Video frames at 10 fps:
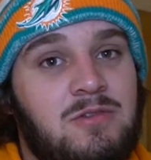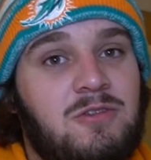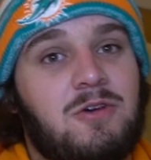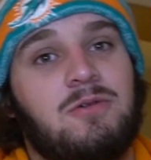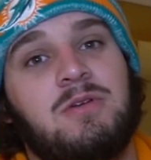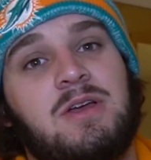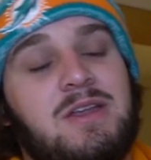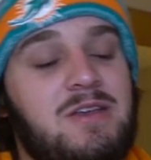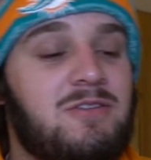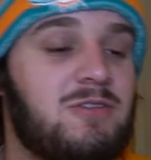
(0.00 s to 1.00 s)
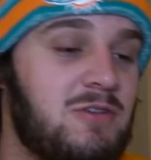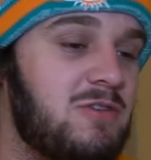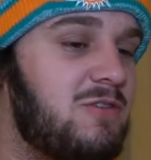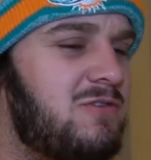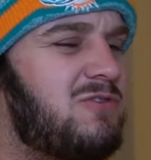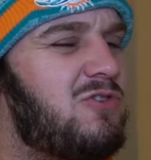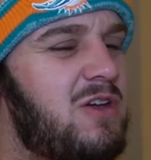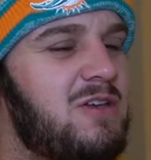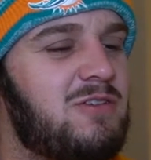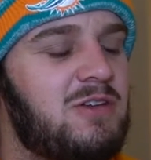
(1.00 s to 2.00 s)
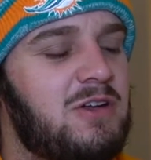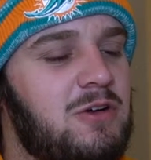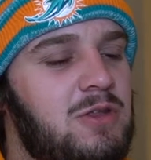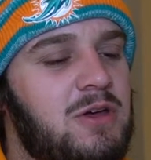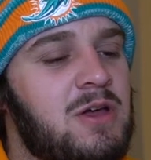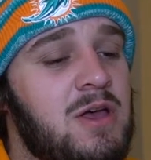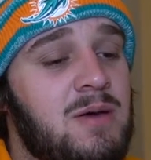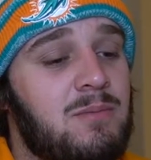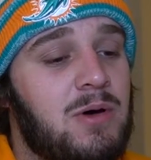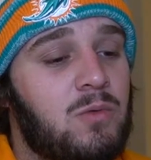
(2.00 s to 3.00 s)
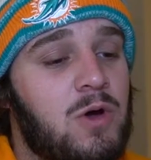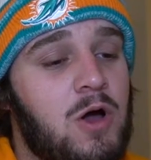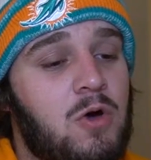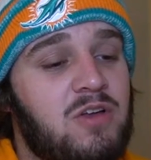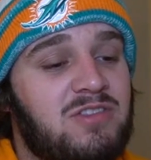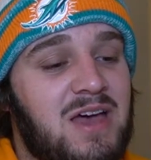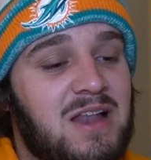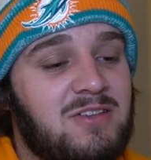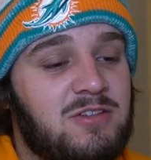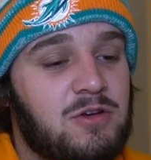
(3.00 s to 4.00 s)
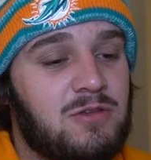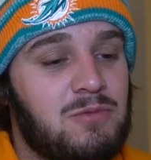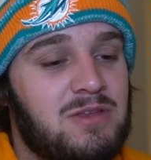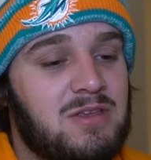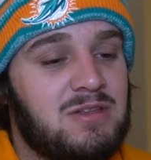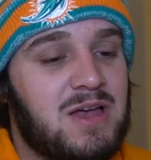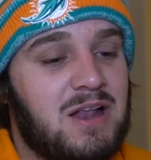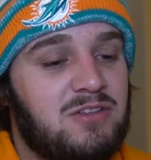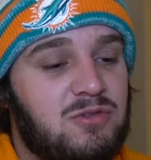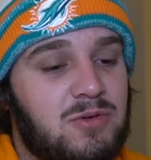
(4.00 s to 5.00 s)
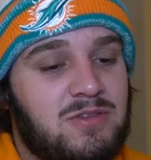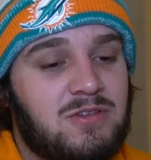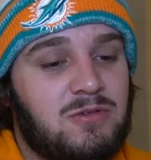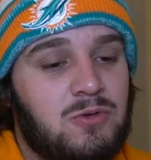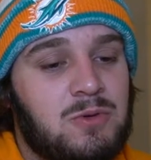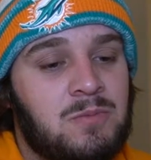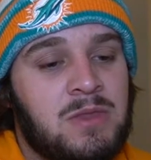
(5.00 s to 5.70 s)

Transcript: So it is a tricky scenario there. But we're all going Dallas here. Then we think Dallas wins this one.